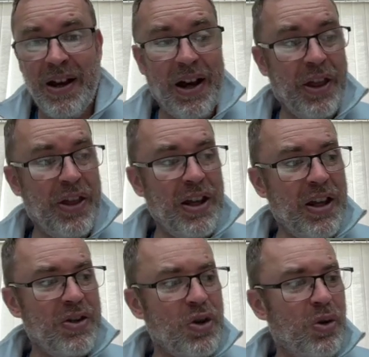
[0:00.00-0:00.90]
I think
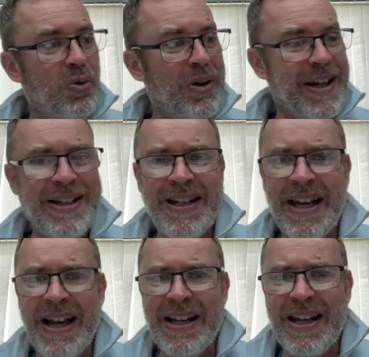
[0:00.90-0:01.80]
it's called a
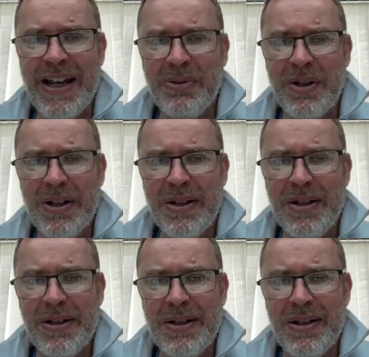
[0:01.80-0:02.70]
teardown.
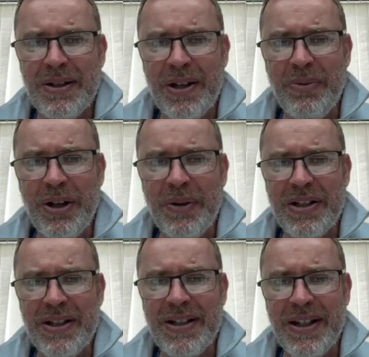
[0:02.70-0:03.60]
Okay, when you
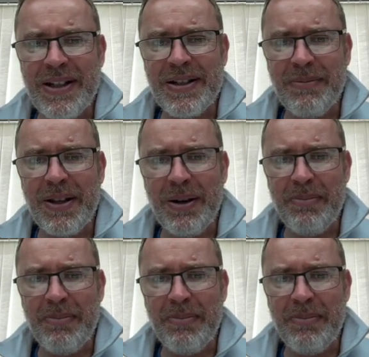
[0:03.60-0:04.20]
actually take something